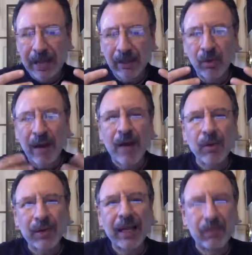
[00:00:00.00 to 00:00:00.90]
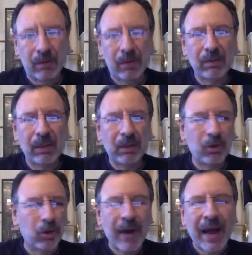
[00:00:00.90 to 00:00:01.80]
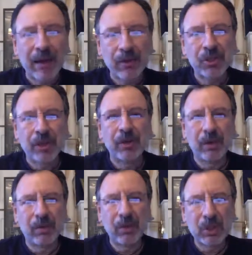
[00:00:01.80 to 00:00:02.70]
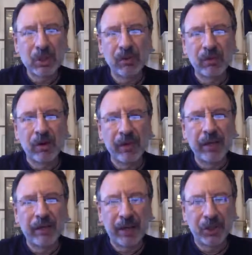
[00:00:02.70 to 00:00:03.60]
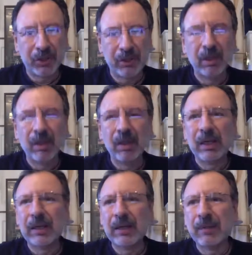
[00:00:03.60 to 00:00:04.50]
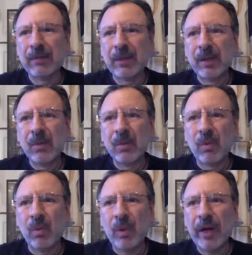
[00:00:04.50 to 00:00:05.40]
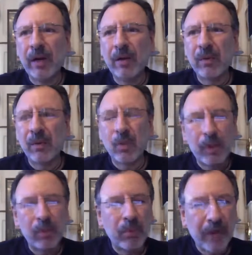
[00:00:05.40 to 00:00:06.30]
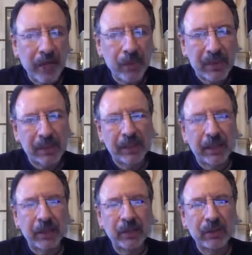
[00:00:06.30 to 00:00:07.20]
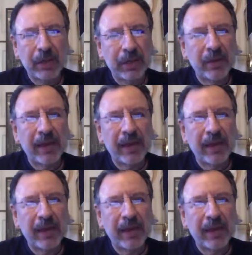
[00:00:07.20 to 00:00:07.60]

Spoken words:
ground level or ground zero sort of innovation, where the real breakthroughs I think are going to